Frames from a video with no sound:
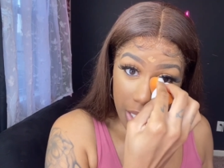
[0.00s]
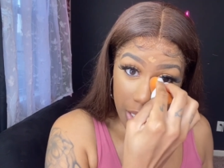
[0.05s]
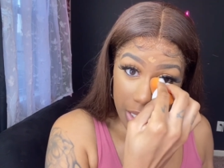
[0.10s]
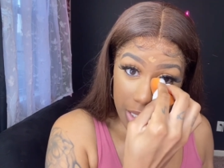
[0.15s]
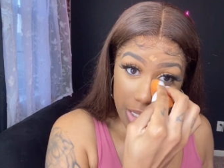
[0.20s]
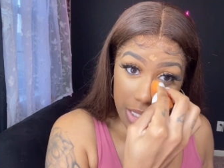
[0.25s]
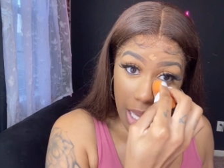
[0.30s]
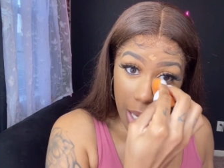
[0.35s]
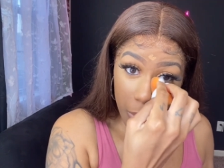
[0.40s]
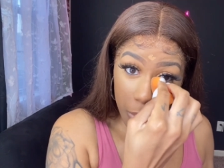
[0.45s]

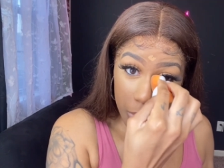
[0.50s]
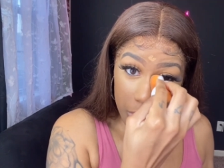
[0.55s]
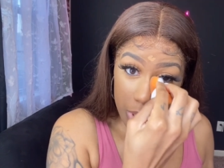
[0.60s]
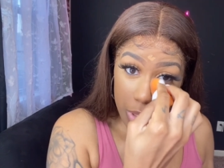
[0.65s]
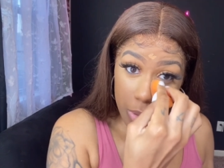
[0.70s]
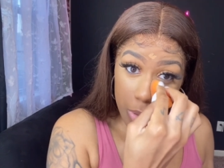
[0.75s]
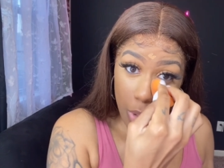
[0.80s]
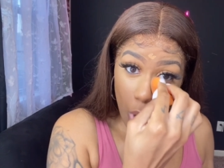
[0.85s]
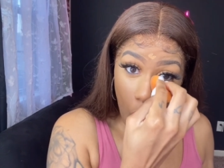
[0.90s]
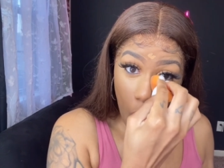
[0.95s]
because they was
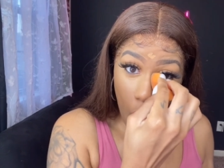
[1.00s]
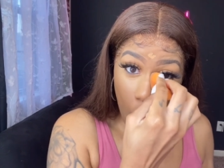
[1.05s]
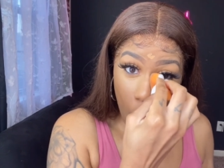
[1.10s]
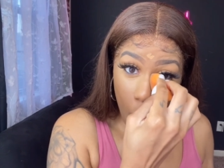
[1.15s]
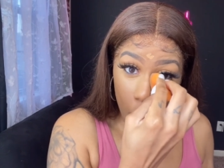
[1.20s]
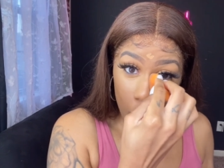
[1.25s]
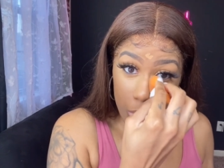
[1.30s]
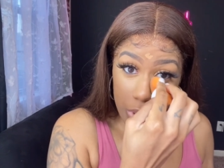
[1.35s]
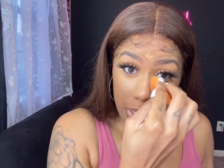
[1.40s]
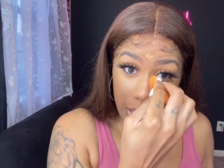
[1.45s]

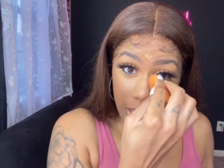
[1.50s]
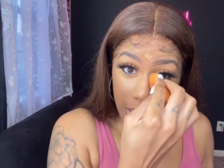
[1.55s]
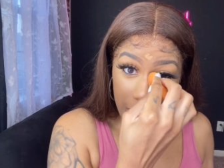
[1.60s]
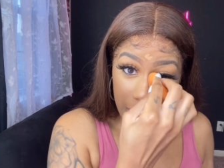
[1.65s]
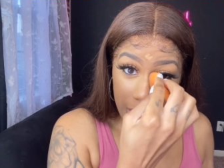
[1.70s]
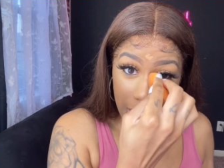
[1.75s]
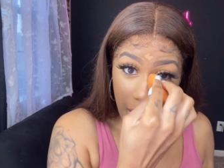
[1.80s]
O D.